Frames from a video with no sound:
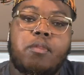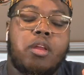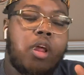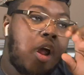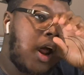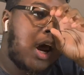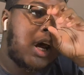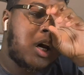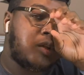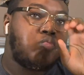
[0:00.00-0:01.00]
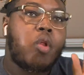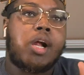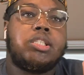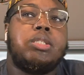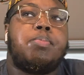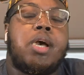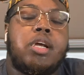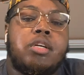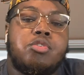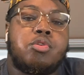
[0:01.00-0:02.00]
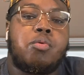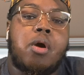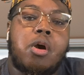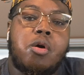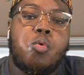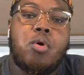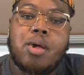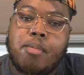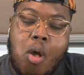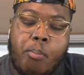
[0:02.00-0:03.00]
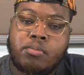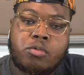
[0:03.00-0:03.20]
how he paid these grown women